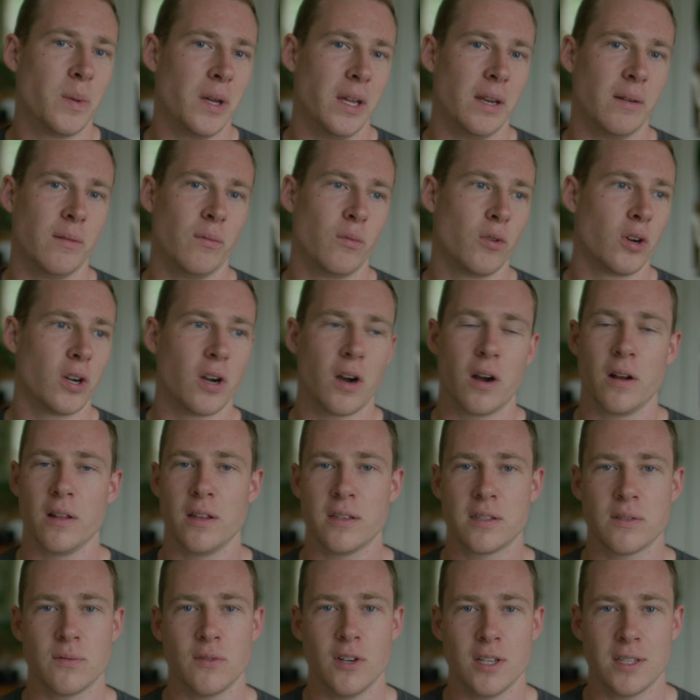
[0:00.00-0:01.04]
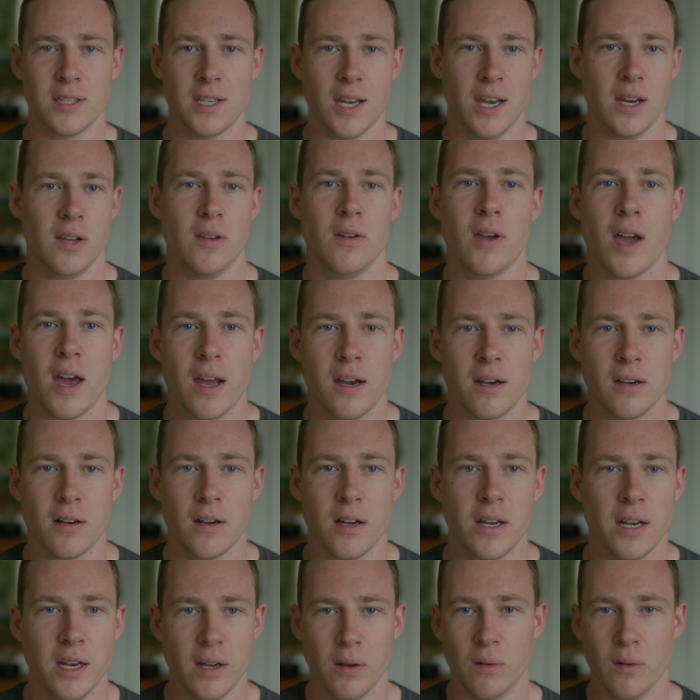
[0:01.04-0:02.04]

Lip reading: but regardless of what setting you had it on,